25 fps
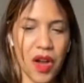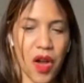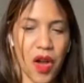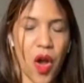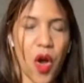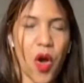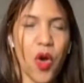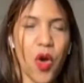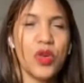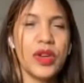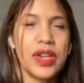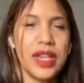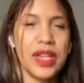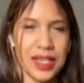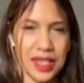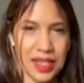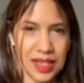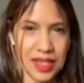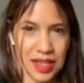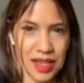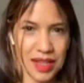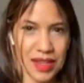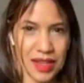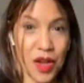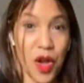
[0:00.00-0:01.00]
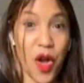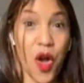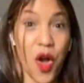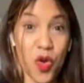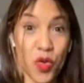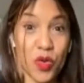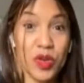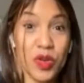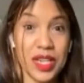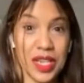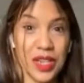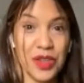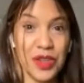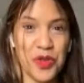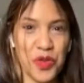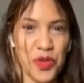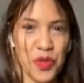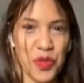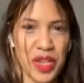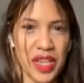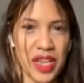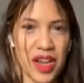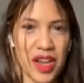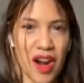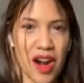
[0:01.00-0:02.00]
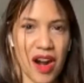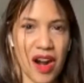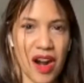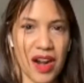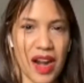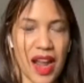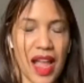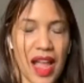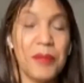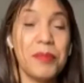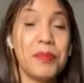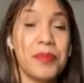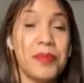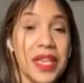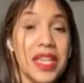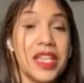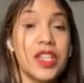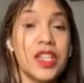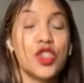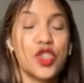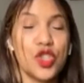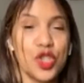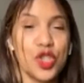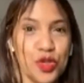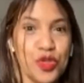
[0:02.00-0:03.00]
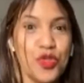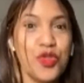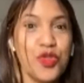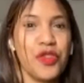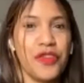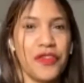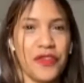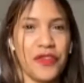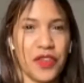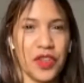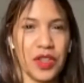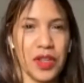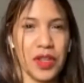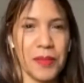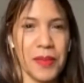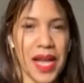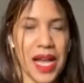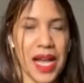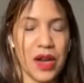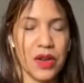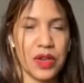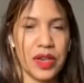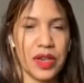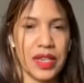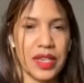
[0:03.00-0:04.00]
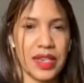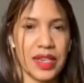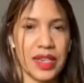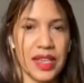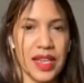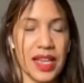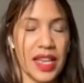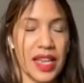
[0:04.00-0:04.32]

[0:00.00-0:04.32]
owning who we are and being truthful about it.